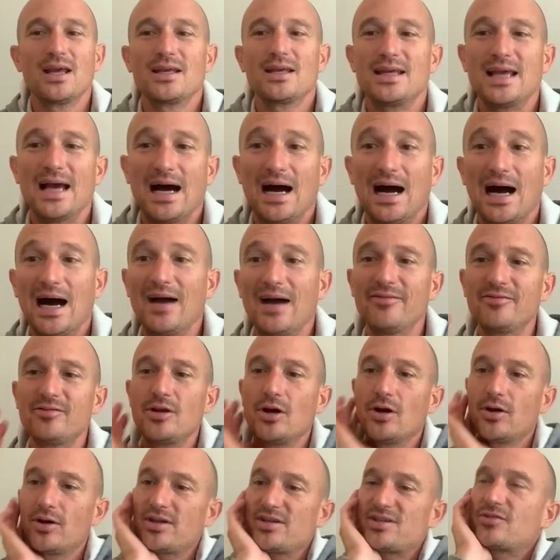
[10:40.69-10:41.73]
Yeah, I've
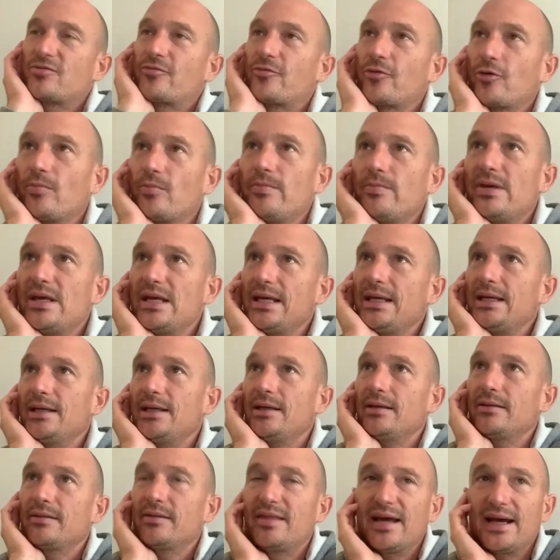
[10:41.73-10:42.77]
noticed for
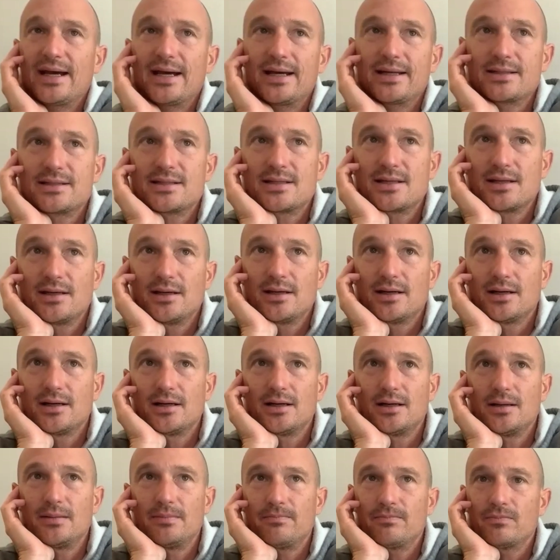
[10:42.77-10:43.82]
me that
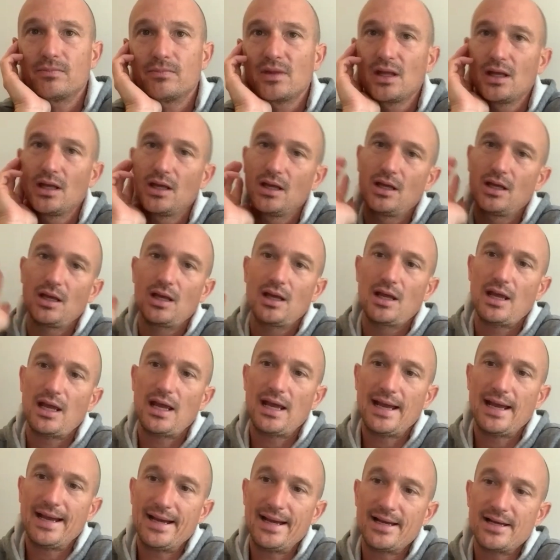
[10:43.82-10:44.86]

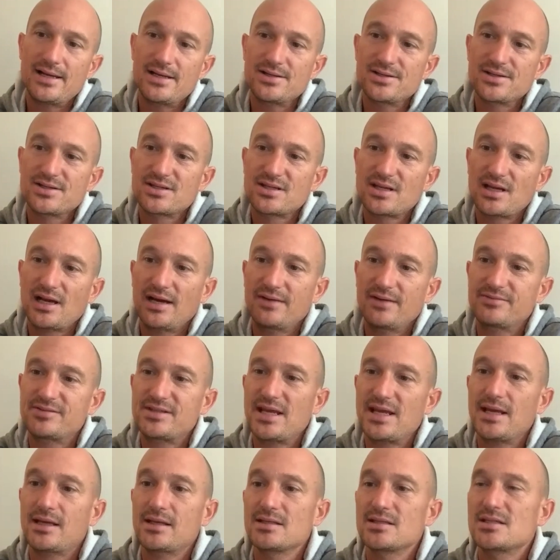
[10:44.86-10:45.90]
as I've
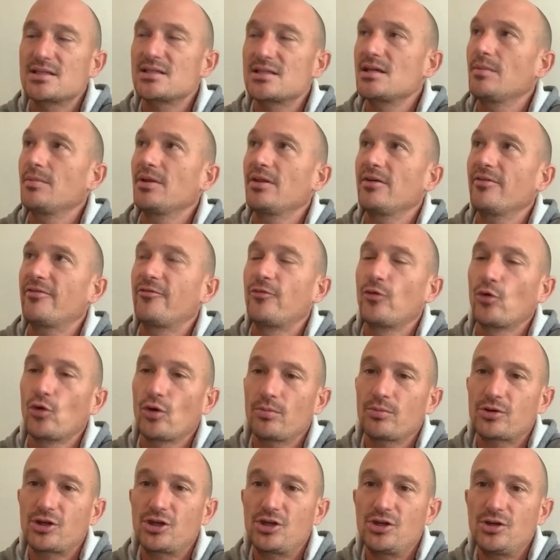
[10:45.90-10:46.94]
taken some of the
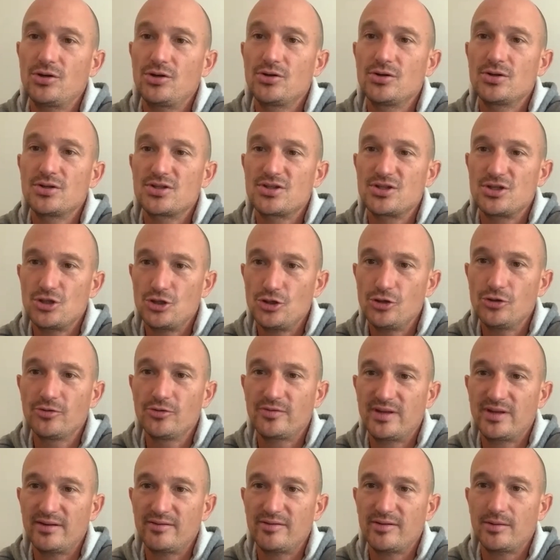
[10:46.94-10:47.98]
form cues you've
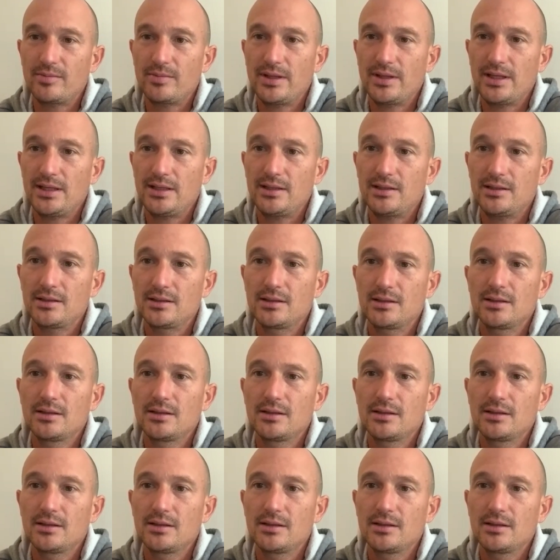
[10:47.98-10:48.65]
given me